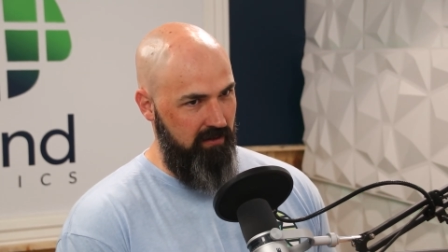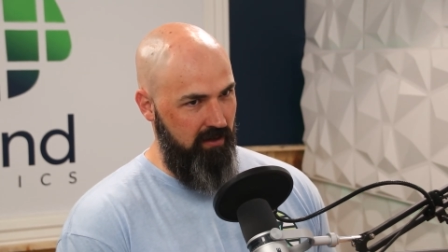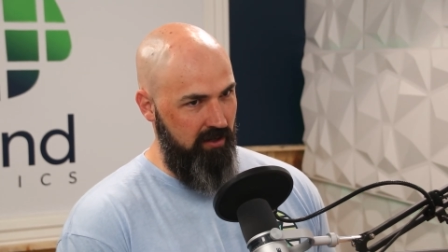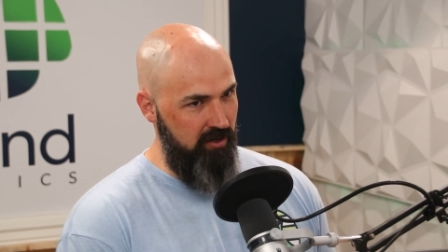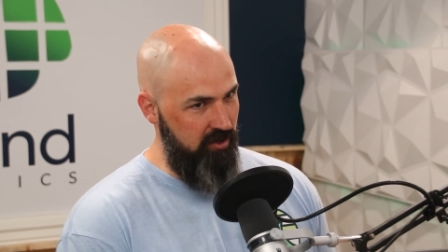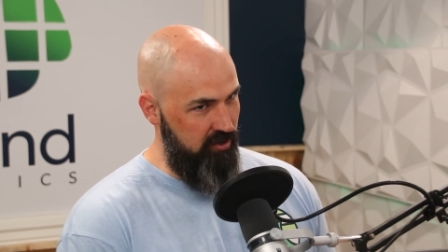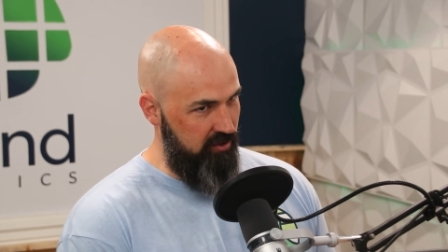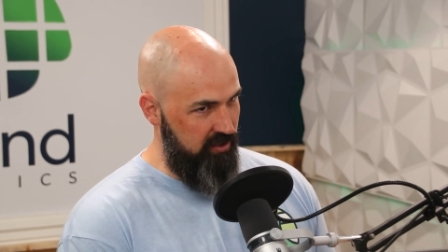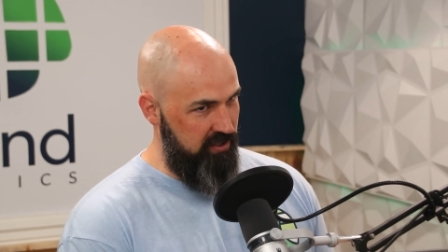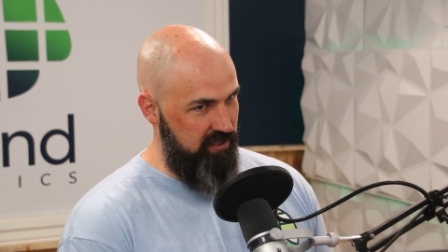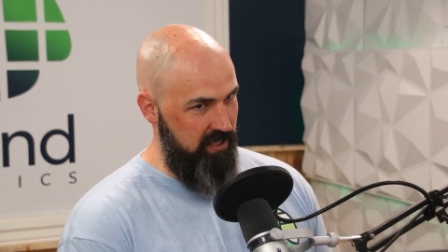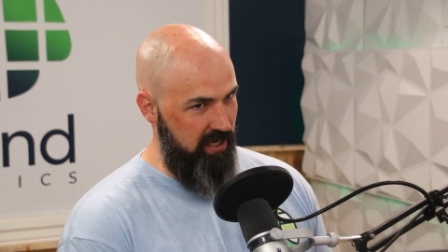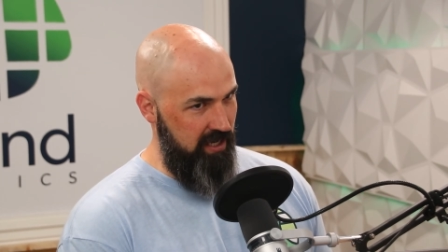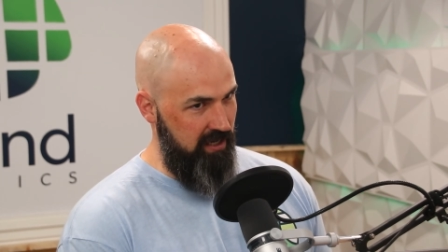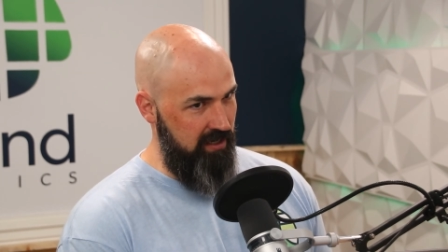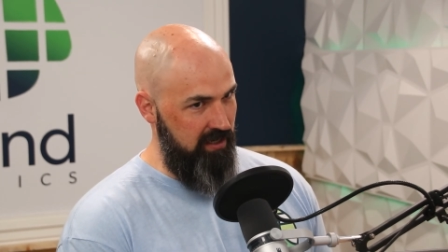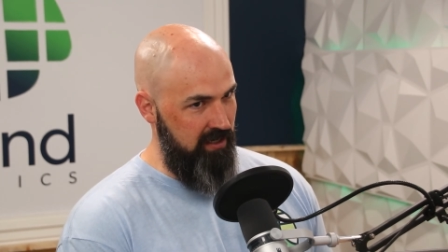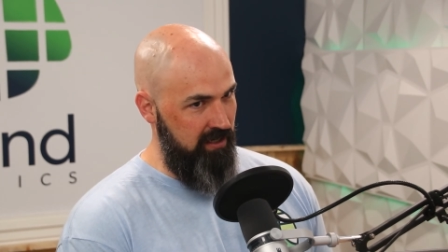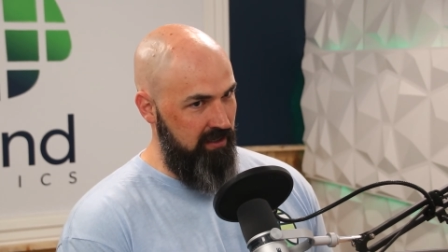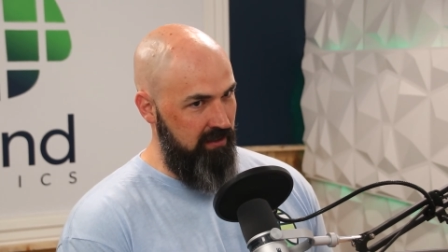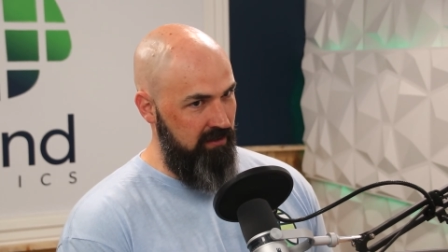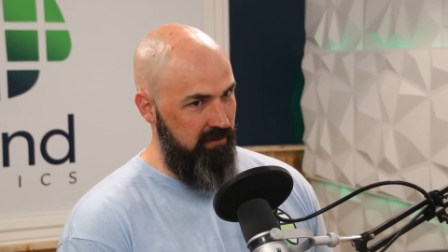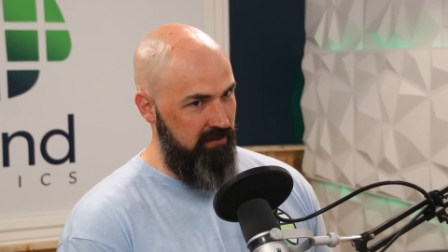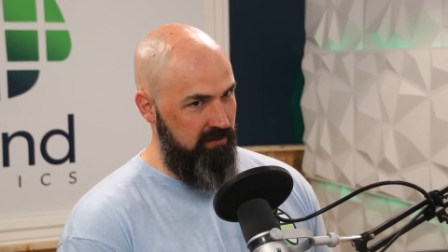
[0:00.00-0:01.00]

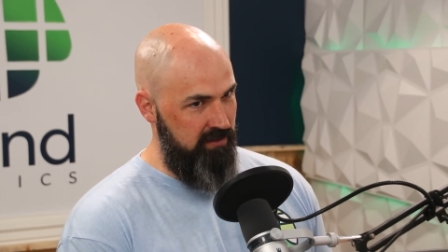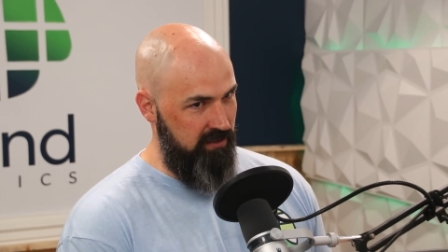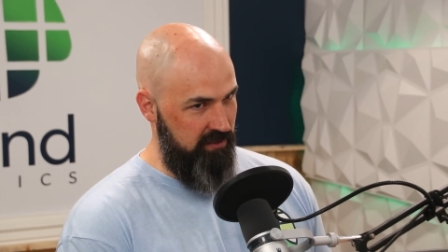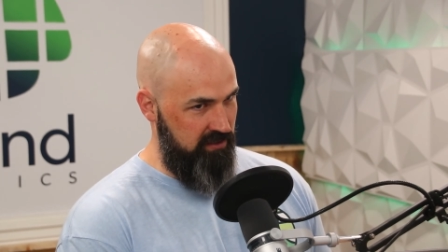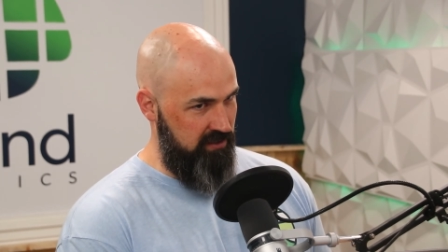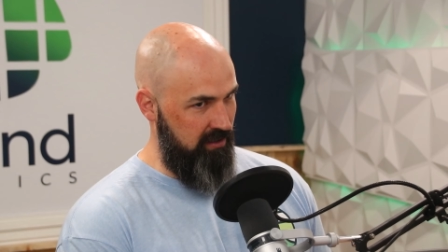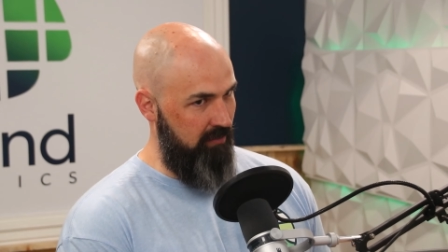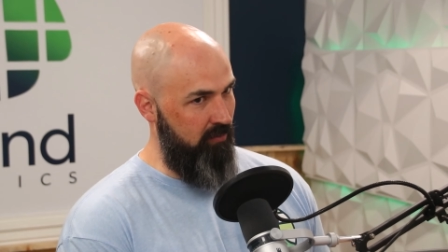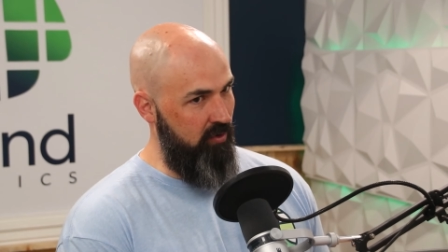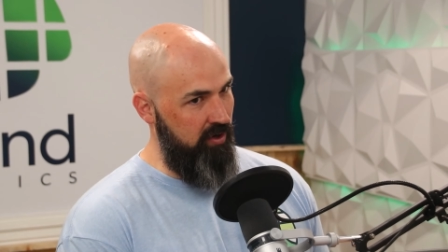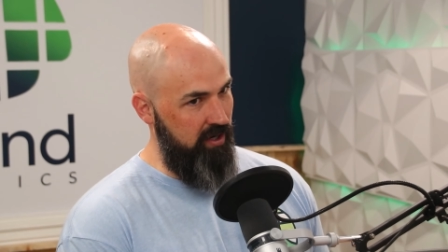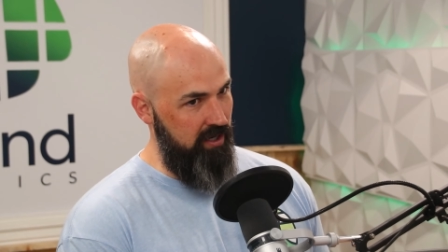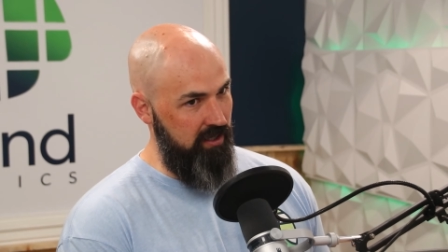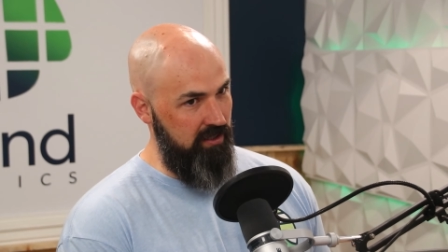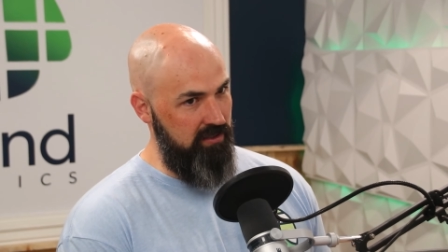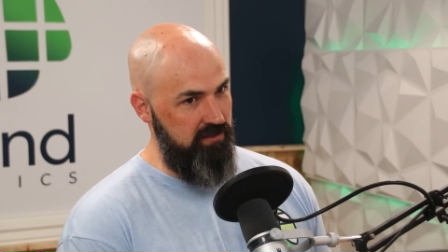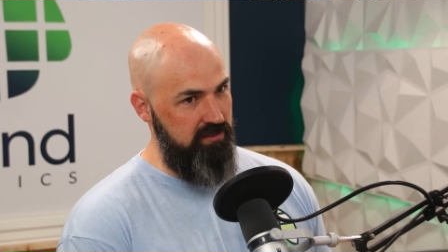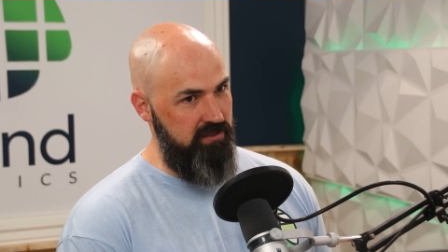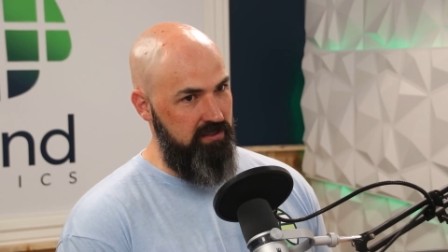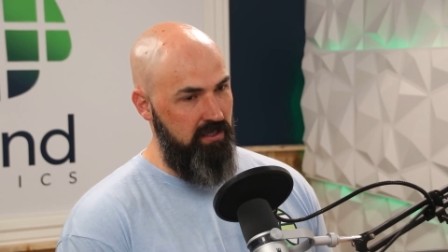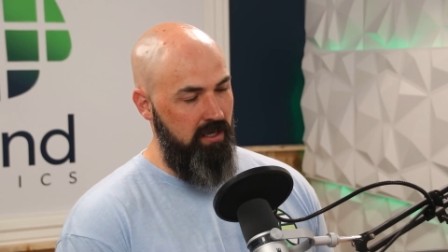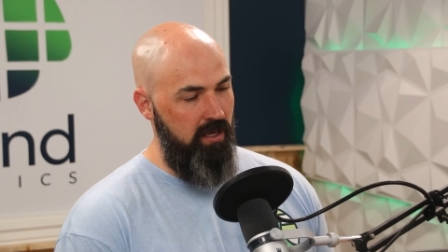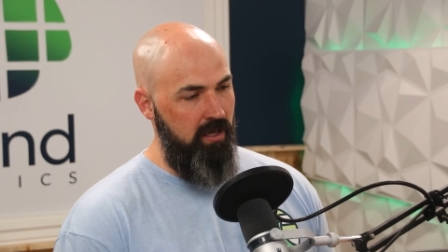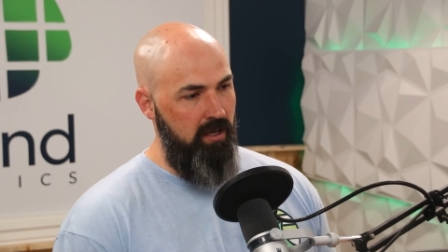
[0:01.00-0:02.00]
understanding to someone
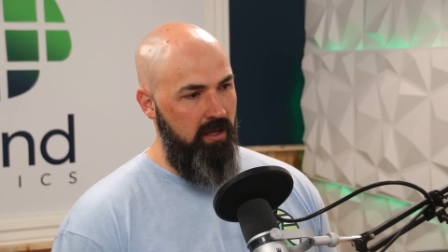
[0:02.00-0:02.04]
else,